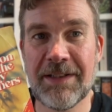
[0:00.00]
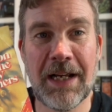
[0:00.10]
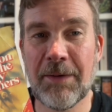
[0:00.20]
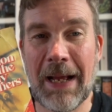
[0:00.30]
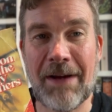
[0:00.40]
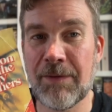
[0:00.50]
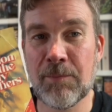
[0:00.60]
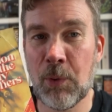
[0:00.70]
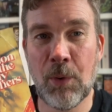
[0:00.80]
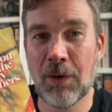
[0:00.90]
So having
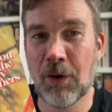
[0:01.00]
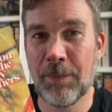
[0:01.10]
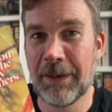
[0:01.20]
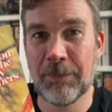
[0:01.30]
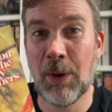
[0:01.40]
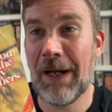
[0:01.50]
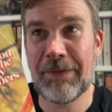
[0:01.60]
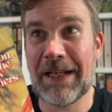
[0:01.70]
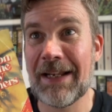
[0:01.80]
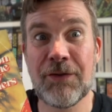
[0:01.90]

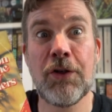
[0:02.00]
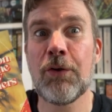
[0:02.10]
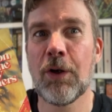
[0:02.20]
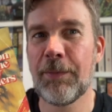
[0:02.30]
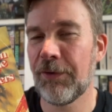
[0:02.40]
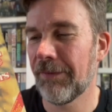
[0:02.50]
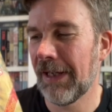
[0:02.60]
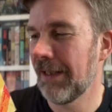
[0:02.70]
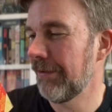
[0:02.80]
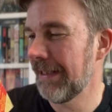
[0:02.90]
had two copies of
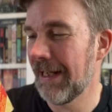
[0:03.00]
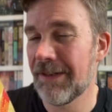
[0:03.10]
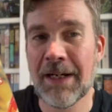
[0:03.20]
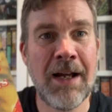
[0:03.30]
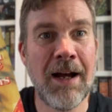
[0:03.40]
it over the years,